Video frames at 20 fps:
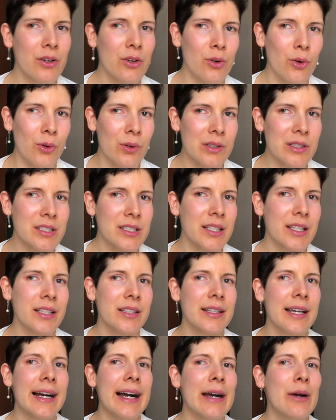calls it
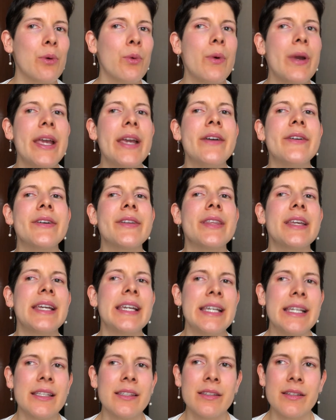a weird
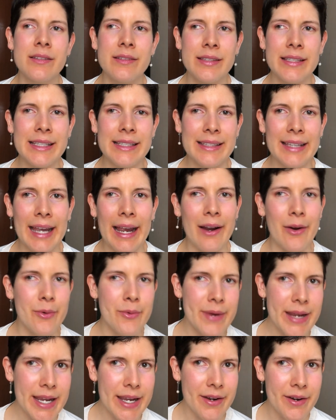internet
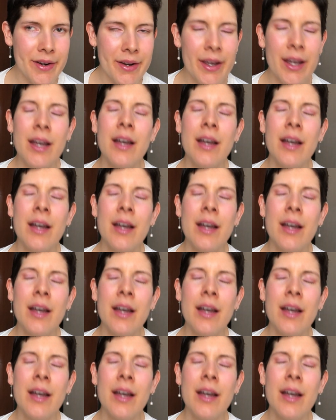career.